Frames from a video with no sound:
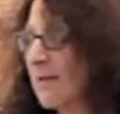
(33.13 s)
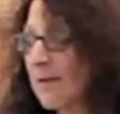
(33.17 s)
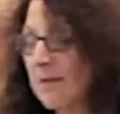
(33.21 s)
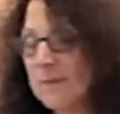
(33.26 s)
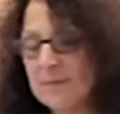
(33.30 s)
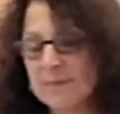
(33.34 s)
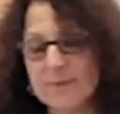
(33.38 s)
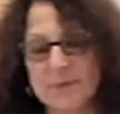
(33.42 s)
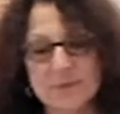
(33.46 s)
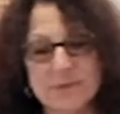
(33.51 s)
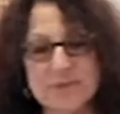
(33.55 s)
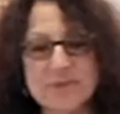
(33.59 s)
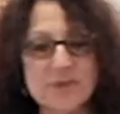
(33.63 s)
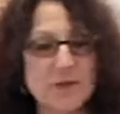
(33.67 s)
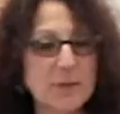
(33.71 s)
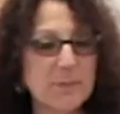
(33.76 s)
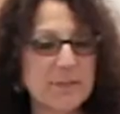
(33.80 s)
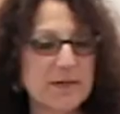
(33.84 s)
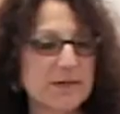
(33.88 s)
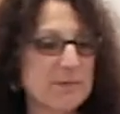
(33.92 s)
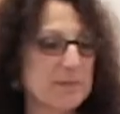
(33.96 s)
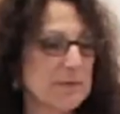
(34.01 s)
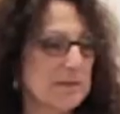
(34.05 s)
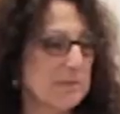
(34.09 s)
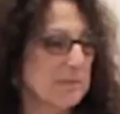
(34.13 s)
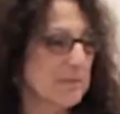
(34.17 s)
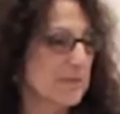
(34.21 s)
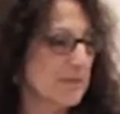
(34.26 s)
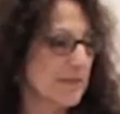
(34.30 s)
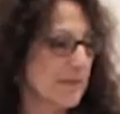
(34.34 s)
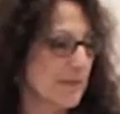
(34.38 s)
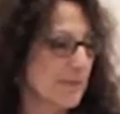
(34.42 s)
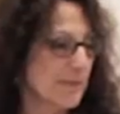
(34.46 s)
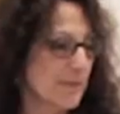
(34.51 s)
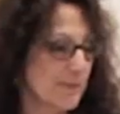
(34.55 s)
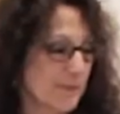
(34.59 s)
There were so many people
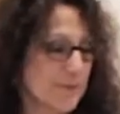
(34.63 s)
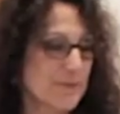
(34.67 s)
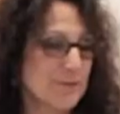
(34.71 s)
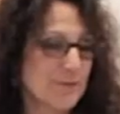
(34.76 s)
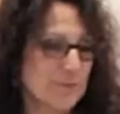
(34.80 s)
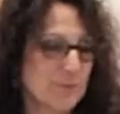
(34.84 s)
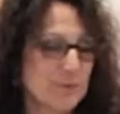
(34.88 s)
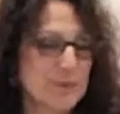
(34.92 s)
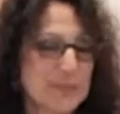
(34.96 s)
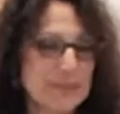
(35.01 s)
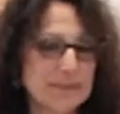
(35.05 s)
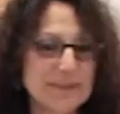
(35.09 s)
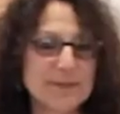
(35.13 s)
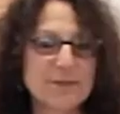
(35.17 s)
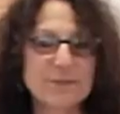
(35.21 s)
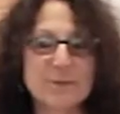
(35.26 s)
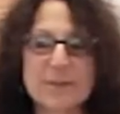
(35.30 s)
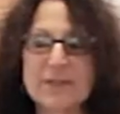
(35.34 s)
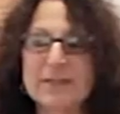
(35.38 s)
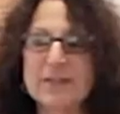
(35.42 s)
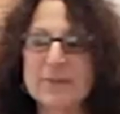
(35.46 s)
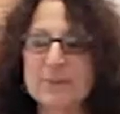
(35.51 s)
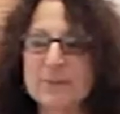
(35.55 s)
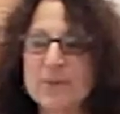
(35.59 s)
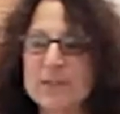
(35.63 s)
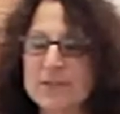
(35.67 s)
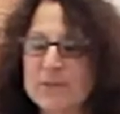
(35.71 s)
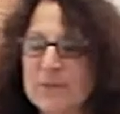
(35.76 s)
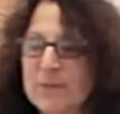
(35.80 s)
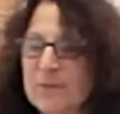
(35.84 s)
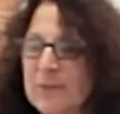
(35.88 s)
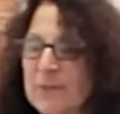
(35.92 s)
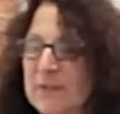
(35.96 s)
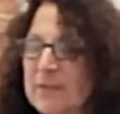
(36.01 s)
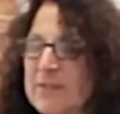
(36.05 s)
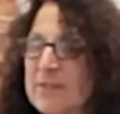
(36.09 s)
here, it was really, really
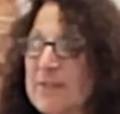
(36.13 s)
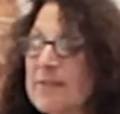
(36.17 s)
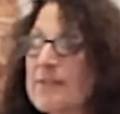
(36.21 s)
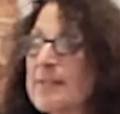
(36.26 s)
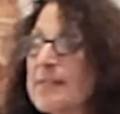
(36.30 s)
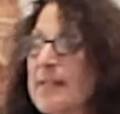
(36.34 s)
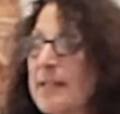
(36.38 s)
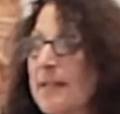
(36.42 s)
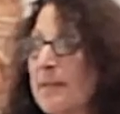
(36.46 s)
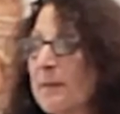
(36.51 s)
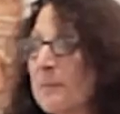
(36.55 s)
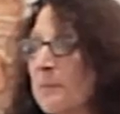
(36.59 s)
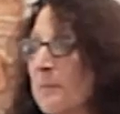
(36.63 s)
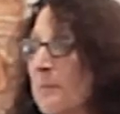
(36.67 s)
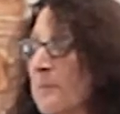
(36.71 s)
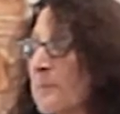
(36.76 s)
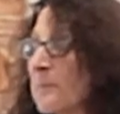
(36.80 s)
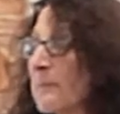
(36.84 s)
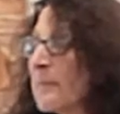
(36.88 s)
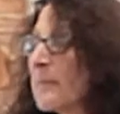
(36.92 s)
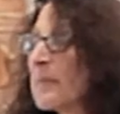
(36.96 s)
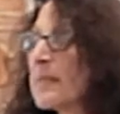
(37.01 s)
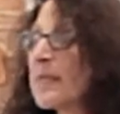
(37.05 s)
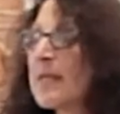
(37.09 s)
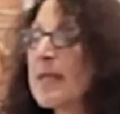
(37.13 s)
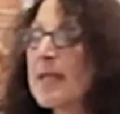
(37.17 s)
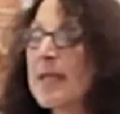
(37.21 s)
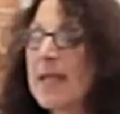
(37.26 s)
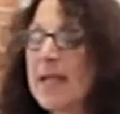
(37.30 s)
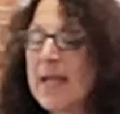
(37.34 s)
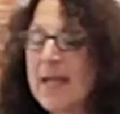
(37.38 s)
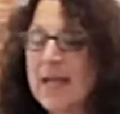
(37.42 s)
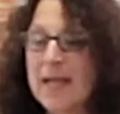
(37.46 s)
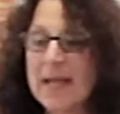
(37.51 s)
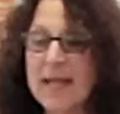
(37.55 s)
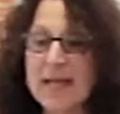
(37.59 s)
wonderful to see.
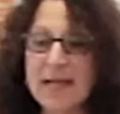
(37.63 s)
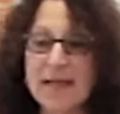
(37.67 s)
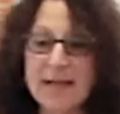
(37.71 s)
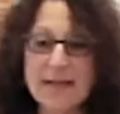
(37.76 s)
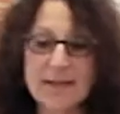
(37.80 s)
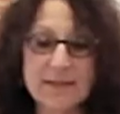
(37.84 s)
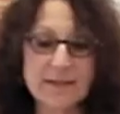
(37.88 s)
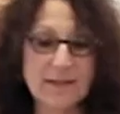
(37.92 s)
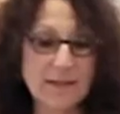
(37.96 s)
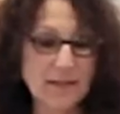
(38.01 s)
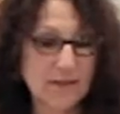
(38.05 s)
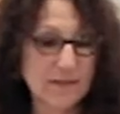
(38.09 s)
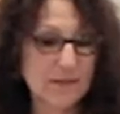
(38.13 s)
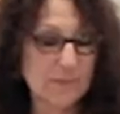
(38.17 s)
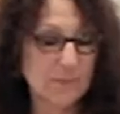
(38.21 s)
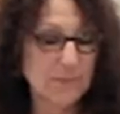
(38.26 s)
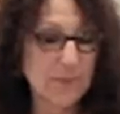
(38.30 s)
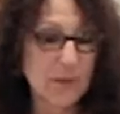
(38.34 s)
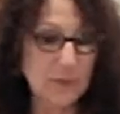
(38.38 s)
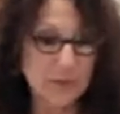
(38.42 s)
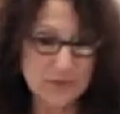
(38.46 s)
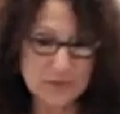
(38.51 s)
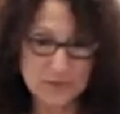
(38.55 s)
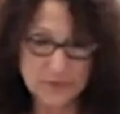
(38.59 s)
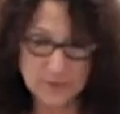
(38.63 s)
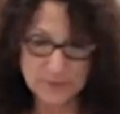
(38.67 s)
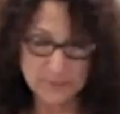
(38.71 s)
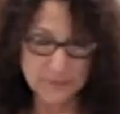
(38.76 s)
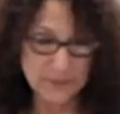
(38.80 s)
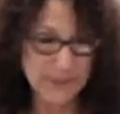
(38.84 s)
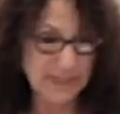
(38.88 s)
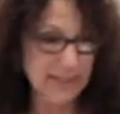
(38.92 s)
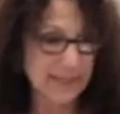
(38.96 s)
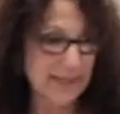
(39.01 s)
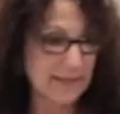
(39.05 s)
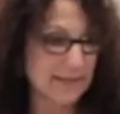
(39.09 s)
And the poetry
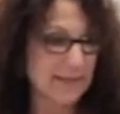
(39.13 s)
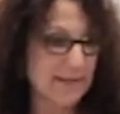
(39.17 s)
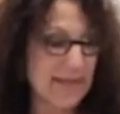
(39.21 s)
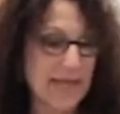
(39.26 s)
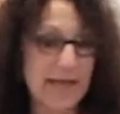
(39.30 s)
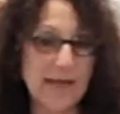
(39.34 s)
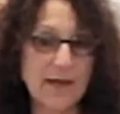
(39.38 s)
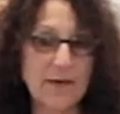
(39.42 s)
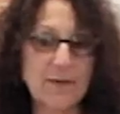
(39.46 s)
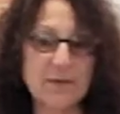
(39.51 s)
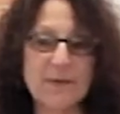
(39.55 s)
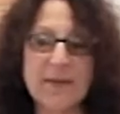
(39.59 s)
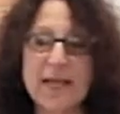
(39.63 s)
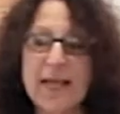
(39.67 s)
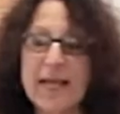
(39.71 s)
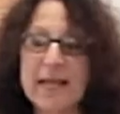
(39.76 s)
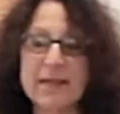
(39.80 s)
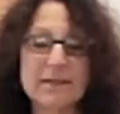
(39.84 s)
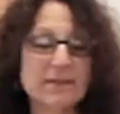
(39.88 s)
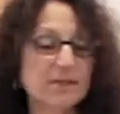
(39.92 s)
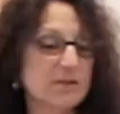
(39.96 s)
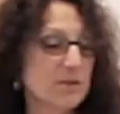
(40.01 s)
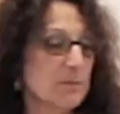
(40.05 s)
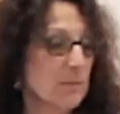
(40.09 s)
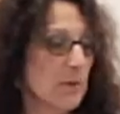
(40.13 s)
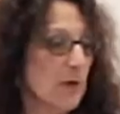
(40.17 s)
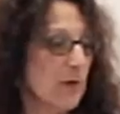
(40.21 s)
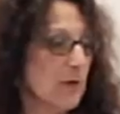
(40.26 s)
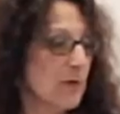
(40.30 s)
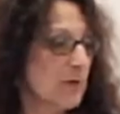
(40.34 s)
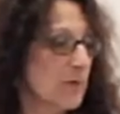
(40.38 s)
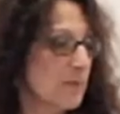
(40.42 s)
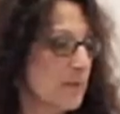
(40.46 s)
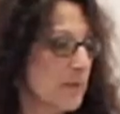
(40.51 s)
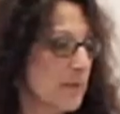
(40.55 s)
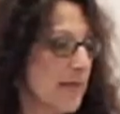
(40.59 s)
reading now and
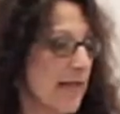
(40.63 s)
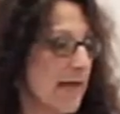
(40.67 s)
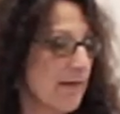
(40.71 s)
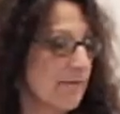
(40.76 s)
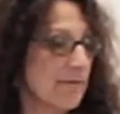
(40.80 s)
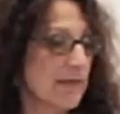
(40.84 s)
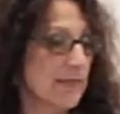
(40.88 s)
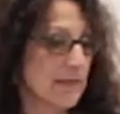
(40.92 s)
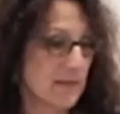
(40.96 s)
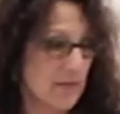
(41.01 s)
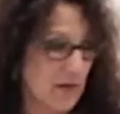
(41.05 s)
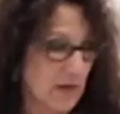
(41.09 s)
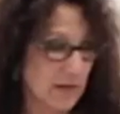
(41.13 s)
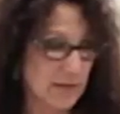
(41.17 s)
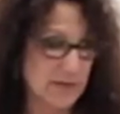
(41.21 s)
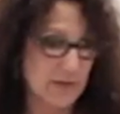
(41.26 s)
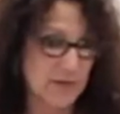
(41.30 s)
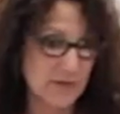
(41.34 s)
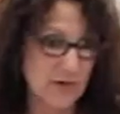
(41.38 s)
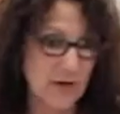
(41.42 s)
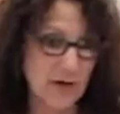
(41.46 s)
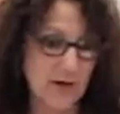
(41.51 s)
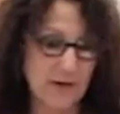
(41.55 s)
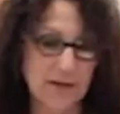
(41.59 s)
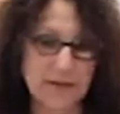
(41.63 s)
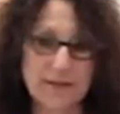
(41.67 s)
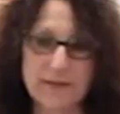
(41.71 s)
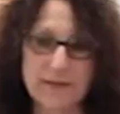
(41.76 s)
tomorrow, we're having an art talk.